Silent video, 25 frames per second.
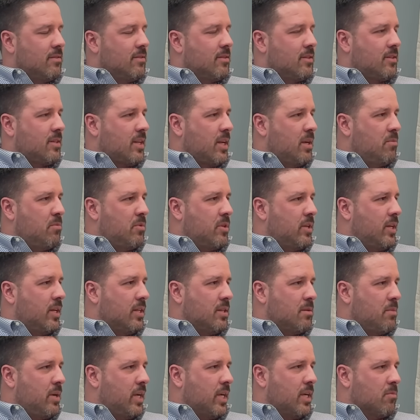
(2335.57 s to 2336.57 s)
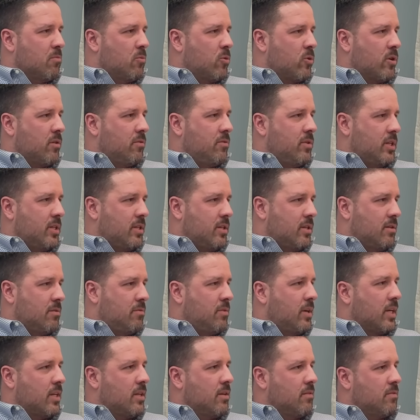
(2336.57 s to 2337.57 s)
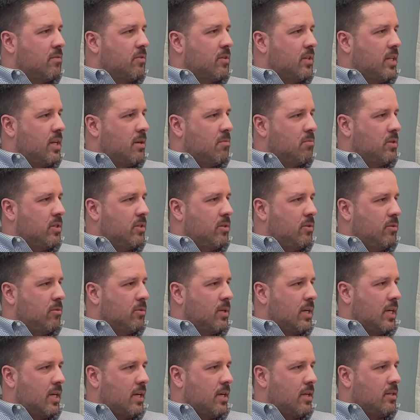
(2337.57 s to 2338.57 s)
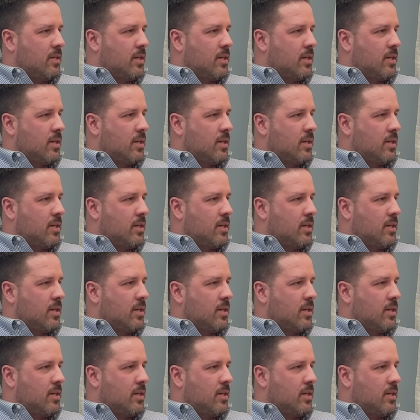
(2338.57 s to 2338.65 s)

the same thing to make it more efficient and effective for them to